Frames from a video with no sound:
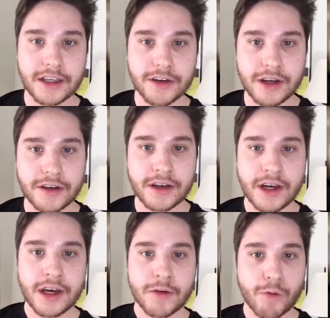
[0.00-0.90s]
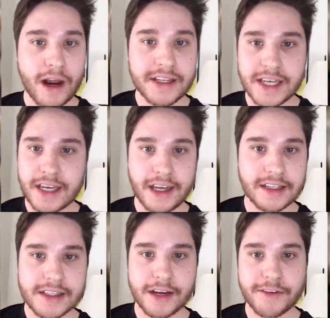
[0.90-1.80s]
see it. You can rent it
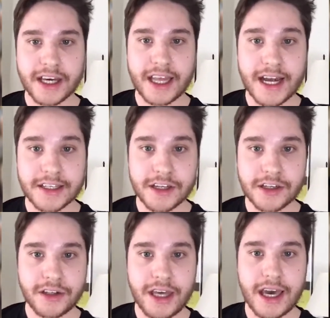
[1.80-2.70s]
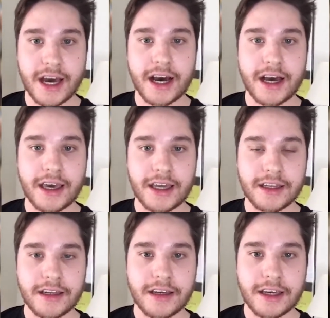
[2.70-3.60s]
and stuff like that digitally.
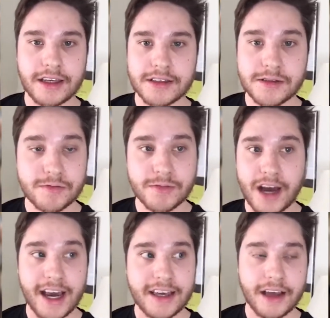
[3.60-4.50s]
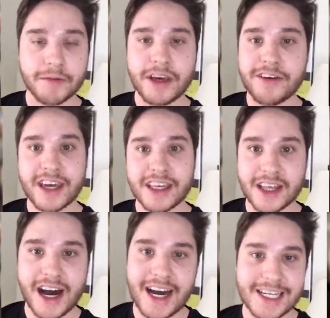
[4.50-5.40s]
It is, I'm giving
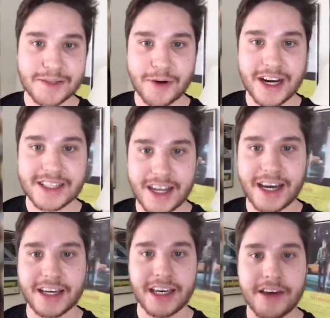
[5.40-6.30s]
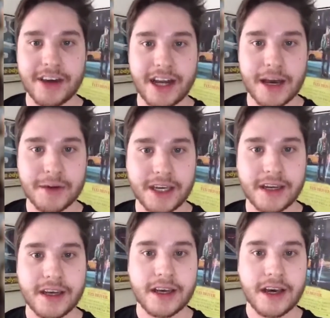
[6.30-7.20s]
it the highest praise that I could give it. I
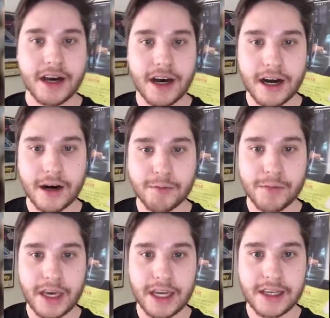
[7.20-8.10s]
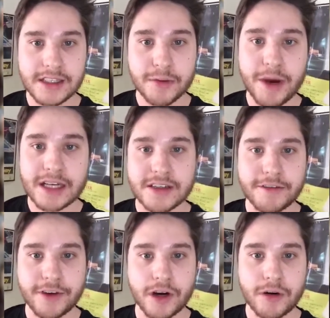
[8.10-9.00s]
mean, it is the
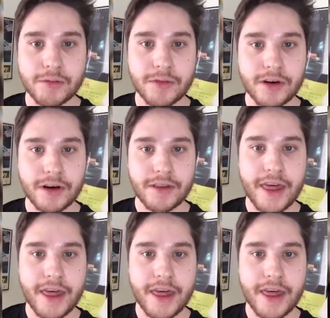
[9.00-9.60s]
best film